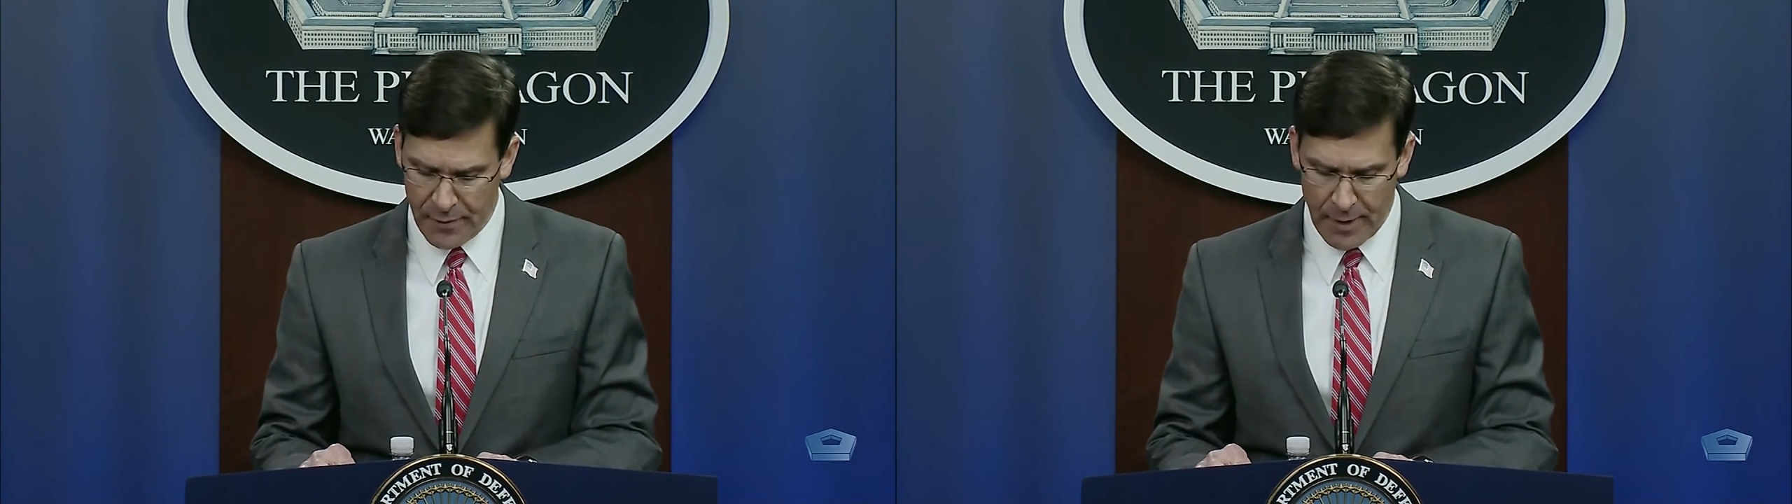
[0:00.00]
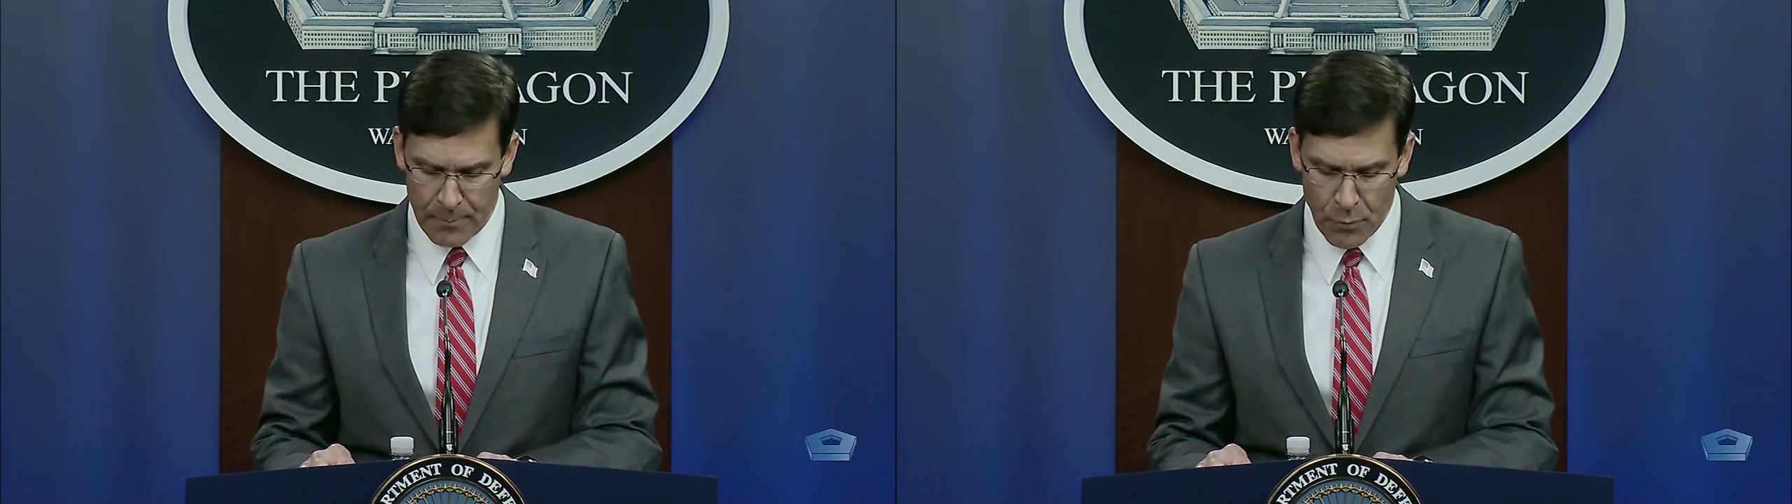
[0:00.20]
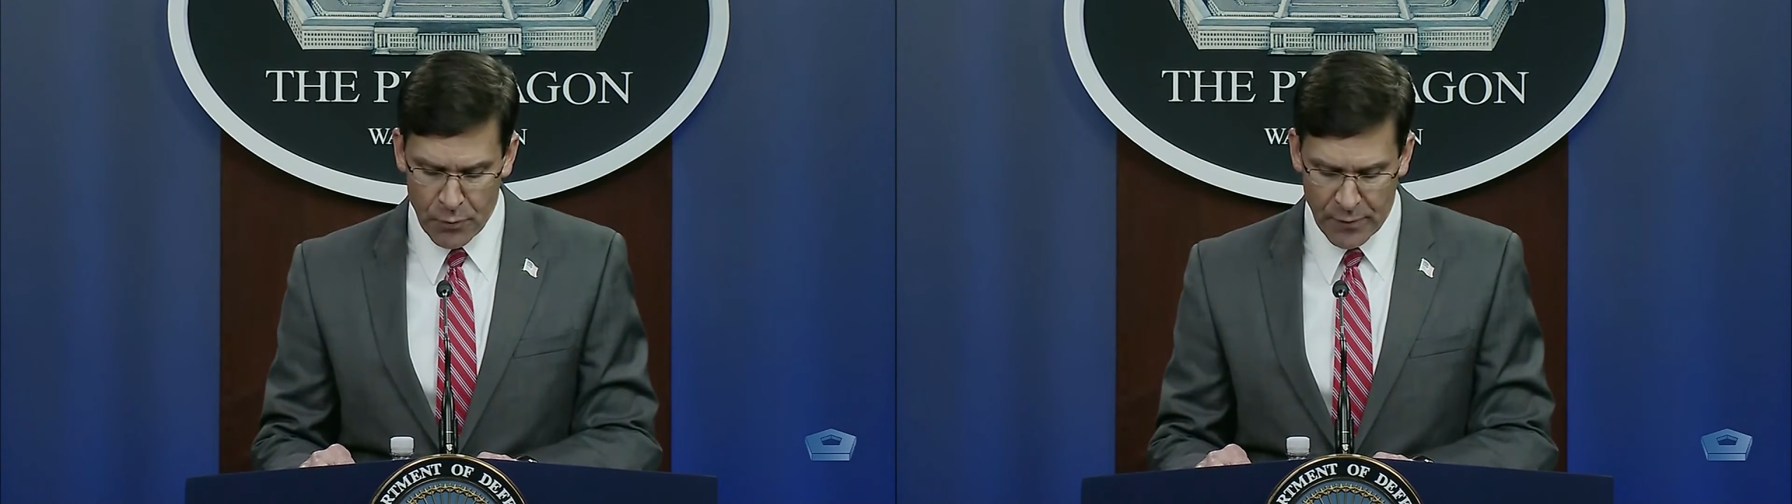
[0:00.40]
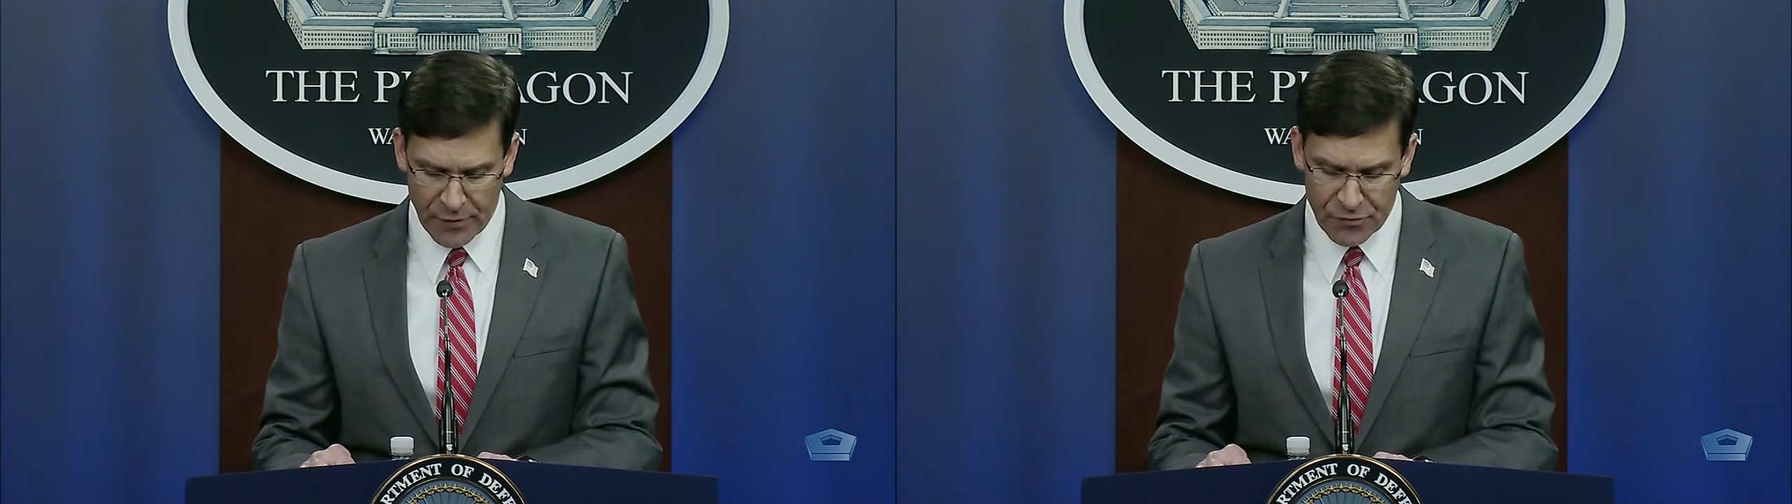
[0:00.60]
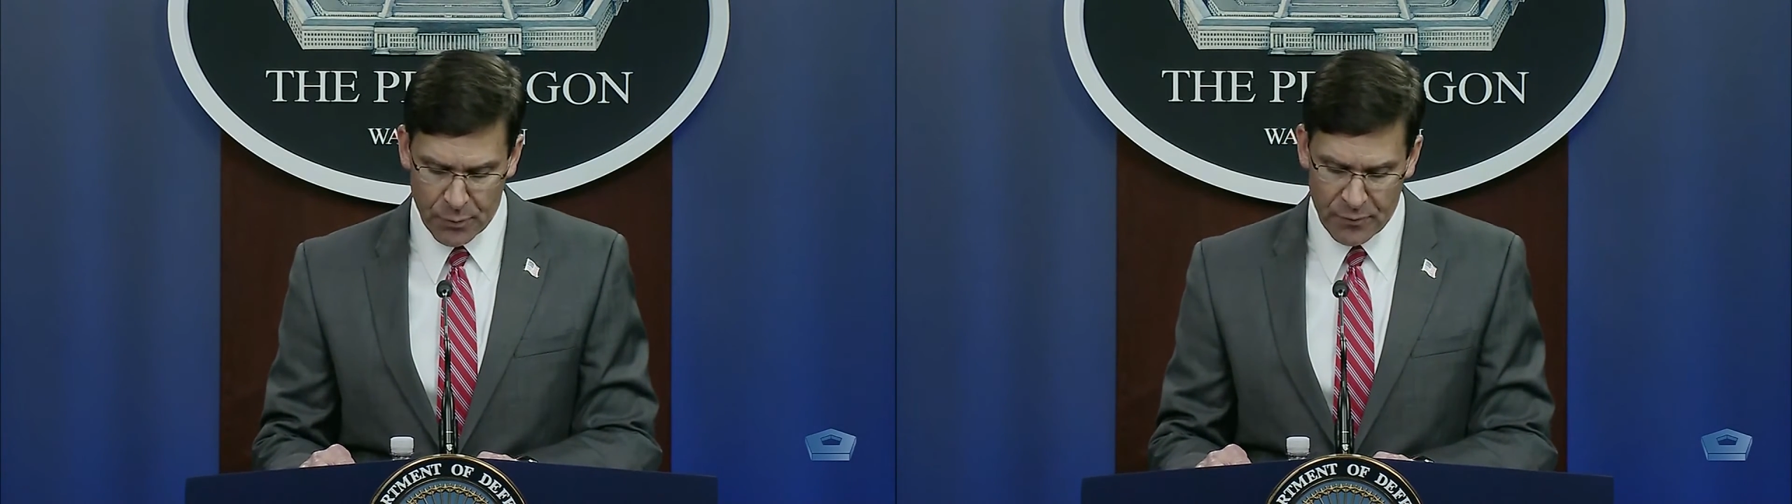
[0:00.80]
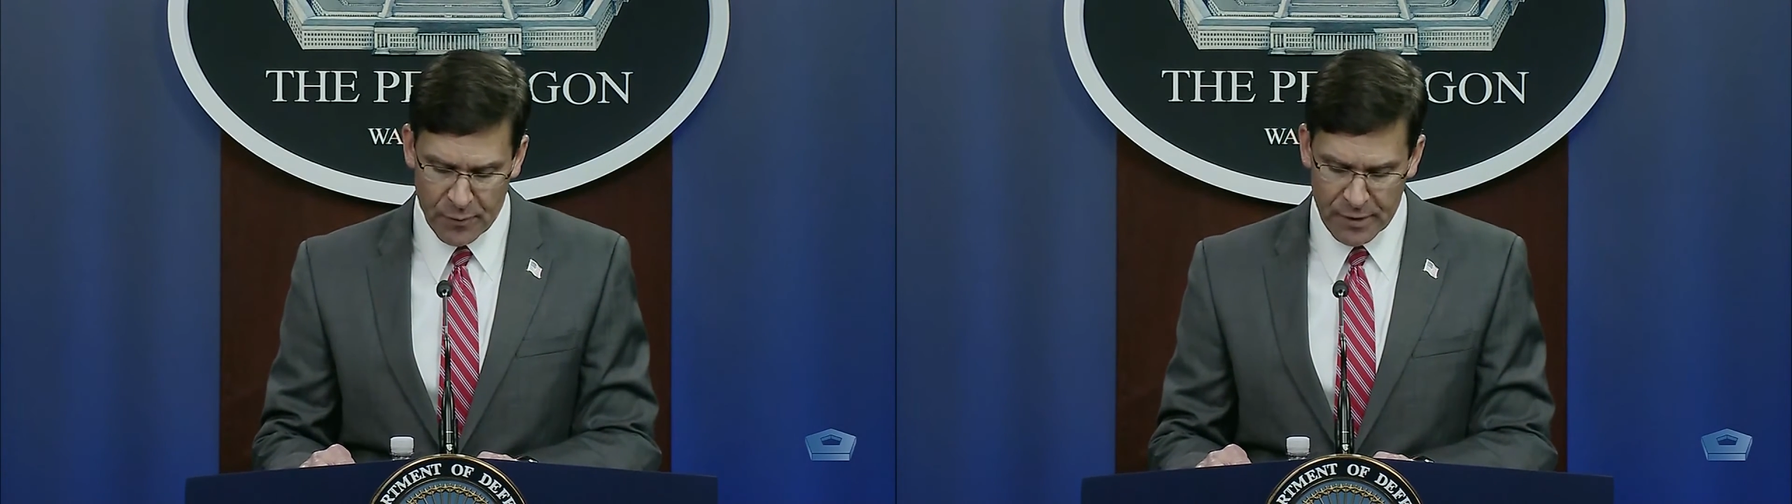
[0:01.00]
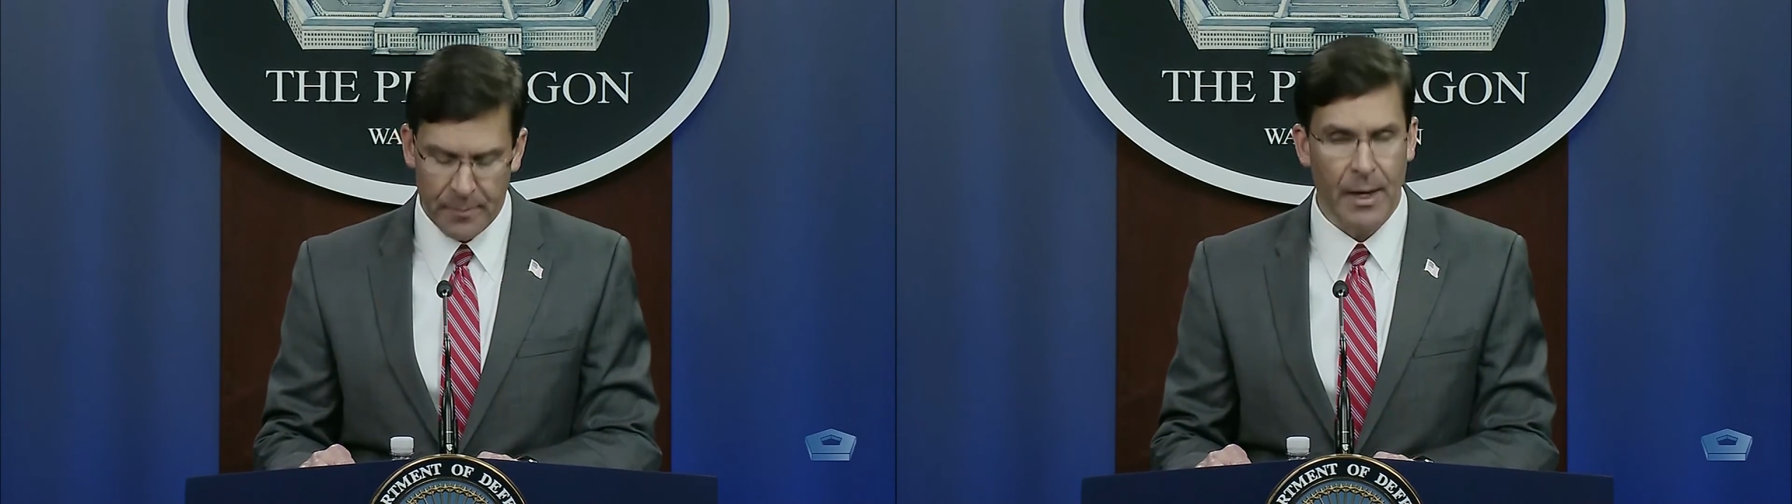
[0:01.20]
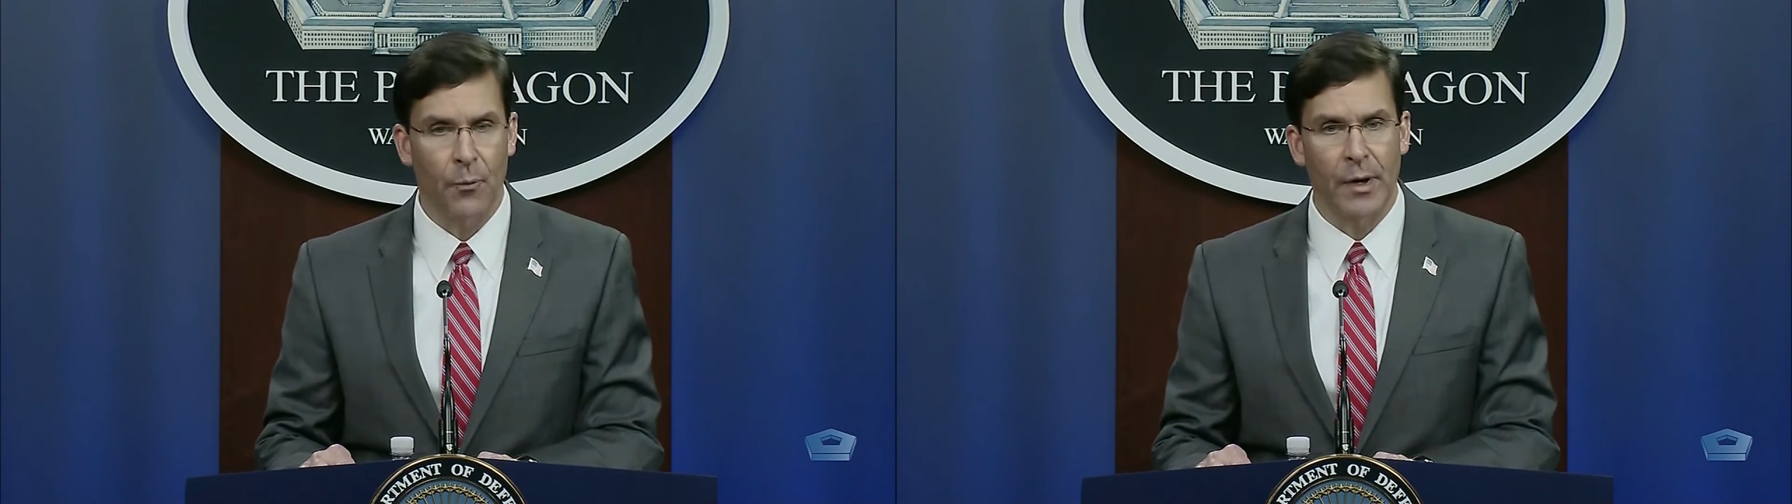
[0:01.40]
that move us to reflect about